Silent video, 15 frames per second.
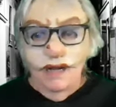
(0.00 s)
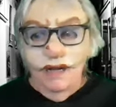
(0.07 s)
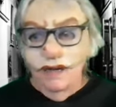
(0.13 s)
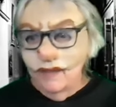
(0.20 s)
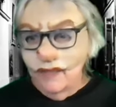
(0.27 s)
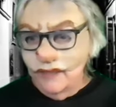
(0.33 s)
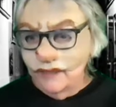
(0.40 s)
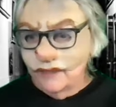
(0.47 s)
All
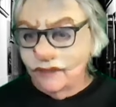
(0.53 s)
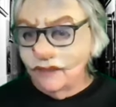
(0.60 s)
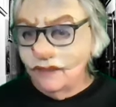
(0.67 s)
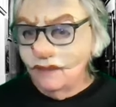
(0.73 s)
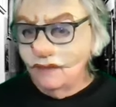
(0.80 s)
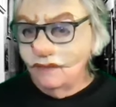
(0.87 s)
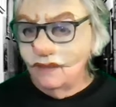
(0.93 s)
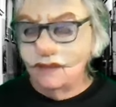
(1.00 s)
right,
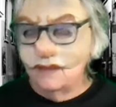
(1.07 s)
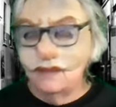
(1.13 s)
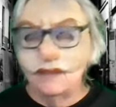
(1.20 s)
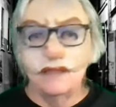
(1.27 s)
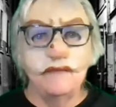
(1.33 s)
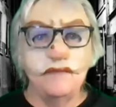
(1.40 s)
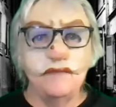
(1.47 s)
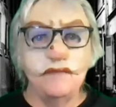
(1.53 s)
so
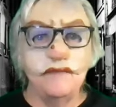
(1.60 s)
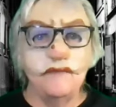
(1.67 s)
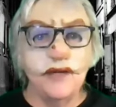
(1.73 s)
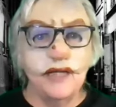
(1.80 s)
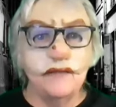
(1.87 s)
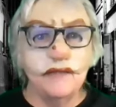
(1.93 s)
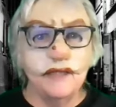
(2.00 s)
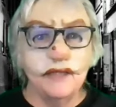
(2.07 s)
have you been
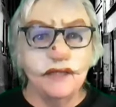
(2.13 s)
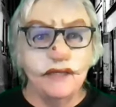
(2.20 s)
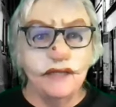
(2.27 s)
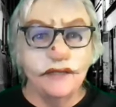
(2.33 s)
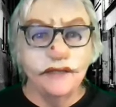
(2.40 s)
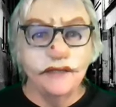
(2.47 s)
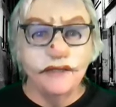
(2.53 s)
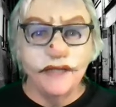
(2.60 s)
following
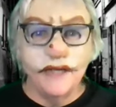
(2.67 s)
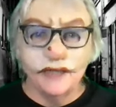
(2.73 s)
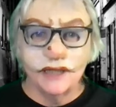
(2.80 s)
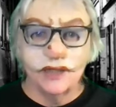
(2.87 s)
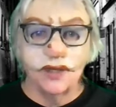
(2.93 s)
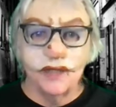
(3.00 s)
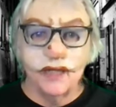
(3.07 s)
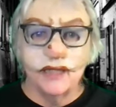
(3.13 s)
along?
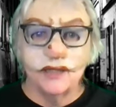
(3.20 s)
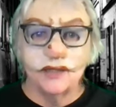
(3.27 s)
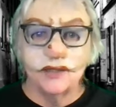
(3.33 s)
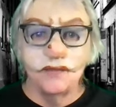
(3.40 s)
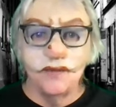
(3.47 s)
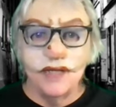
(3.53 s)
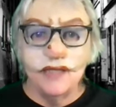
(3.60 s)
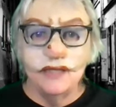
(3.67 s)
Yes. Okay,
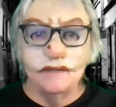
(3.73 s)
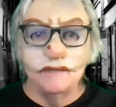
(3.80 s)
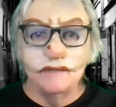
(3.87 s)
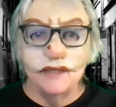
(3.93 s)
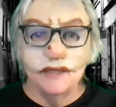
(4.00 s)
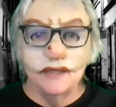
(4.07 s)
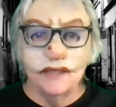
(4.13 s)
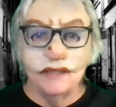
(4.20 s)
so Wanda
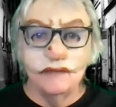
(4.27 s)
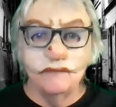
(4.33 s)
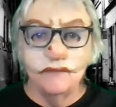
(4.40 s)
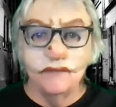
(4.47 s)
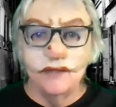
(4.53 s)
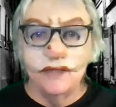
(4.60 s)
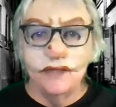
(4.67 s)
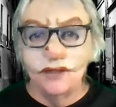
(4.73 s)
went to
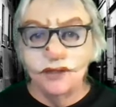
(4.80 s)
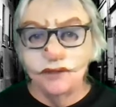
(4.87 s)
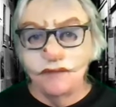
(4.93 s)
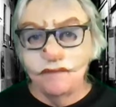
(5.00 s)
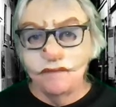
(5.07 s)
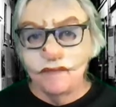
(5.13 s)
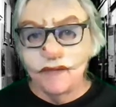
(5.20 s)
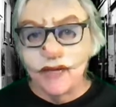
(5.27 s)
California, then she
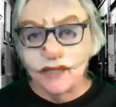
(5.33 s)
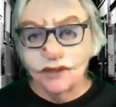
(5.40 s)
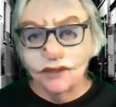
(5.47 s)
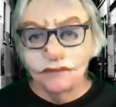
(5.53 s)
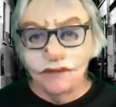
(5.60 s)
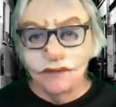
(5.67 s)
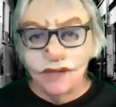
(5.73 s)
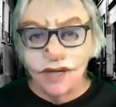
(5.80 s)
went back
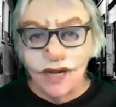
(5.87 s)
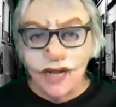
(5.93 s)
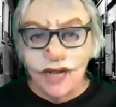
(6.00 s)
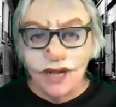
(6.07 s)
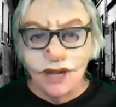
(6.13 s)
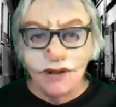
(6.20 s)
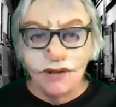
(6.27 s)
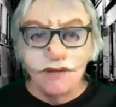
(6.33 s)
to
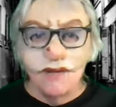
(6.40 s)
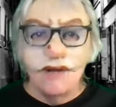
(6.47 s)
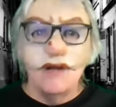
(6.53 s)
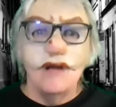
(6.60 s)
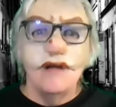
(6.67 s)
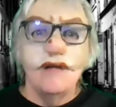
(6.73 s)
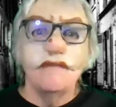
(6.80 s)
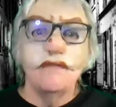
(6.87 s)
Ohio,
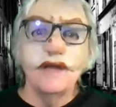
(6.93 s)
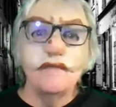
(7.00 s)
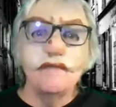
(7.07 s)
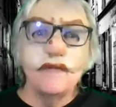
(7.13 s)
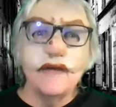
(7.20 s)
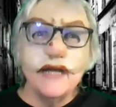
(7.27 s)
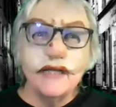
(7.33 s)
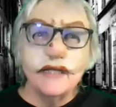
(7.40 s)
brought
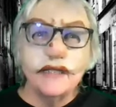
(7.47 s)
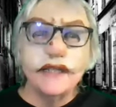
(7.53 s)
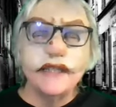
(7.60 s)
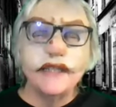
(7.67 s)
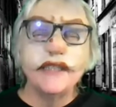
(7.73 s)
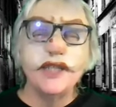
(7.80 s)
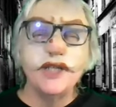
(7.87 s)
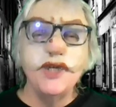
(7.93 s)
back
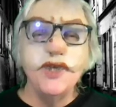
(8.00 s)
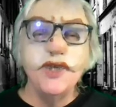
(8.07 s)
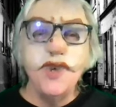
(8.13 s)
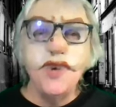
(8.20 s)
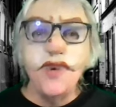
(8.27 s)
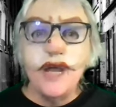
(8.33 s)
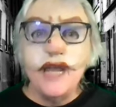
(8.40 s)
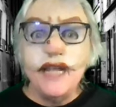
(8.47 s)

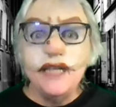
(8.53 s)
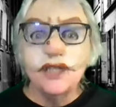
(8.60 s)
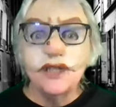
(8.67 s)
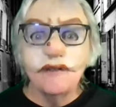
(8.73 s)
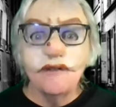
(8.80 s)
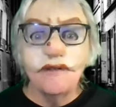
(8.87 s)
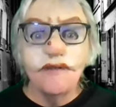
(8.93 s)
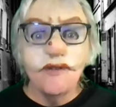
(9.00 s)
new ways
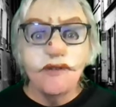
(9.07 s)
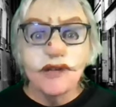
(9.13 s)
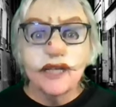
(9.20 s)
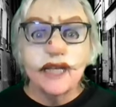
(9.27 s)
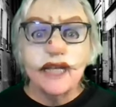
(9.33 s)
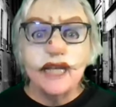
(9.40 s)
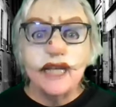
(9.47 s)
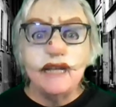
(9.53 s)
of
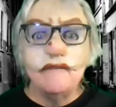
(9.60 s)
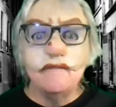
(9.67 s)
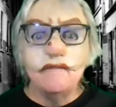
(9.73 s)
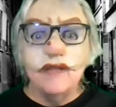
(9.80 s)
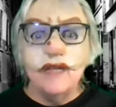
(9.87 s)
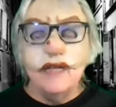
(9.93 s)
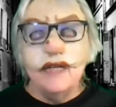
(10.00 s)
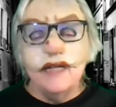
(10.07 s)
working,
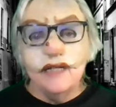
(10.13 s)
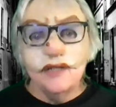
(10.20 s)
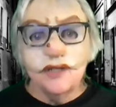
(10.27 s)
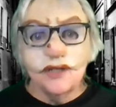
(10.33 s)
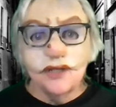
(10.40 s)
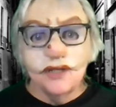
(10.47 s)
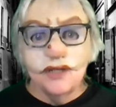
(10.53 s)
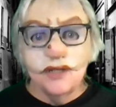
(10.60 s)
and
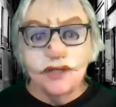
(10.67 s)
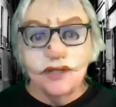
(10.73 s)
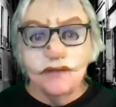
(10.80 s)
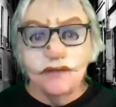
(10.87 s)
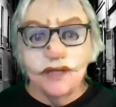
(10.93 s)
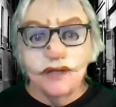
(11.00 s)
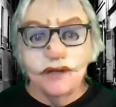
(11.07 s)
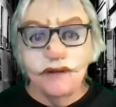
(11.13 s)
started
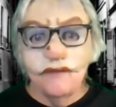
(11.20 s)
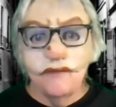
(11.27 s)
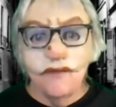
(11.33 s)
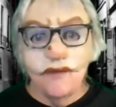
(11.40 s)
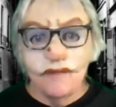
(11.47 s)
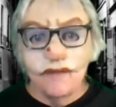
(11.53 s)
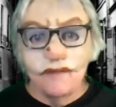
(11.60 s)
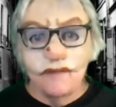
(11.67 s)
doing her
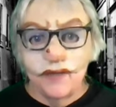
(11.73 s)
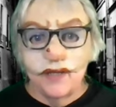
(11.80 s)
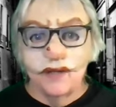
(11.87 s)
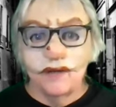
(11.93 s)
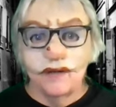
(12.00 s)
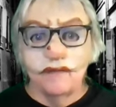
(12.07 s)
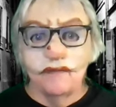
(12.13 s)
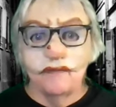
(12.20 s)
form of
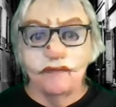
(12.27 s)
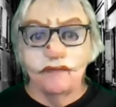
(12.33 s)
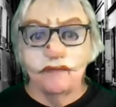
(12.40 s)
theater.